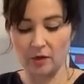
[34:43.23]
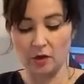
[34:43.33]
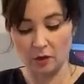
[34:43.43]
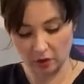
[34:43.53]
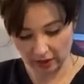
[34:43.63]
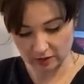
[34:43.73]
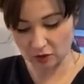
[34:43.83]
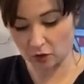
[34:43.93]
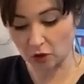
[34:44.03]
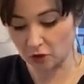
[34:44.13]
You guys,
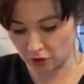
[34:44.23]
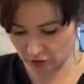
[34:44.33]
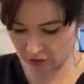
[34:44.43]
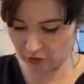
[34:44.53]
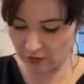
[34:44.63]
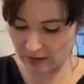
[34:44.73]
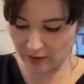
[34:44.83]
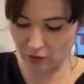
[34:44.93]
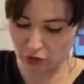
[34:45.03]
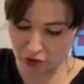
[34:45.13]
you could just do that.
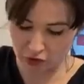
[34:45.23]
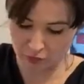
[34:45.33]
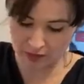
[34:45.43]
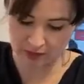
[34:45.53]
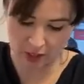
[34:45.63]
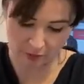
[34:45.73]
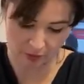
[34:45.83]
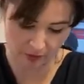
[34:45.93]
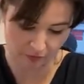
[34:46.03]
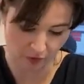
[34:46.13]
You could just press it
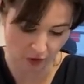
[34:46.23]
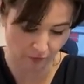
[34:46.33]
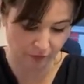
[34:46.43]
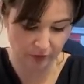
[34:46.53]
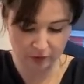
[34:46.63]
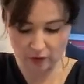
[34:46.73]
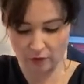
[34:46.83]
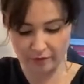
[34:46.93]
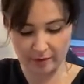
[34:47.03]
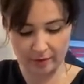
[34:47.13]
open. If you're confident that your
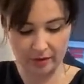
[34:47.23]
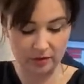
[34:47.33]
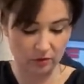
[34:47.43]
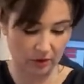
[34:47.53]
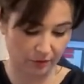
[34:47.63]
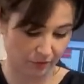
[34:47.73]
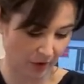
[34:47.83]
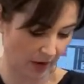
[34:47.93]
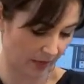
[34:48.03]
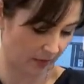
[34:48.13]
fabric is not going to
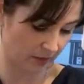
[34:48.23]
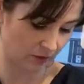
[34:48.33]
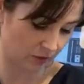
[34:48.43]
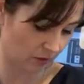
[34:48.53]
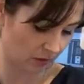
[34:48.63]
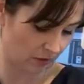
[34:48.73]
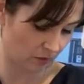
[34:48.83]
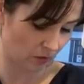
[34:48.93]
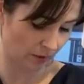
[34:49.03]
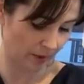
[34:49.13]
fray, then you don't need to
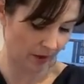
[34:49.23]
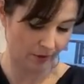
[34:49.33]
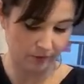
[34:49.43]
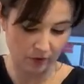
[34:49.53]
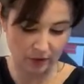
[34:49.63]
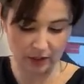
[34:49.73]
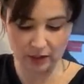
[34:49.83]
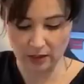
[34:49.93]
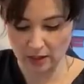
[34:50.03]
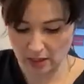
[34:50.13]
worry about overlocking,
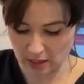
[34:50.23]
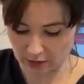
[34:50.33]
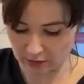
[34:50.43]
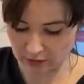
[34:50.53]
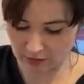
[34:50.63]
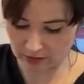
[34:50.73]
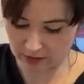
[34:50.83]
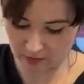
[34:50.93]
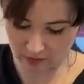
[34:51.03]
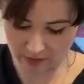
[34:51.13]
and you don't need
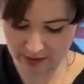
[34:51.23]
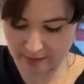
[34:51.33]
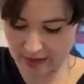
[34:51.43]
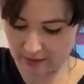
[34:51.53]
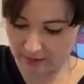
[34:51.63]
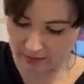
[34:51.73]
to worry about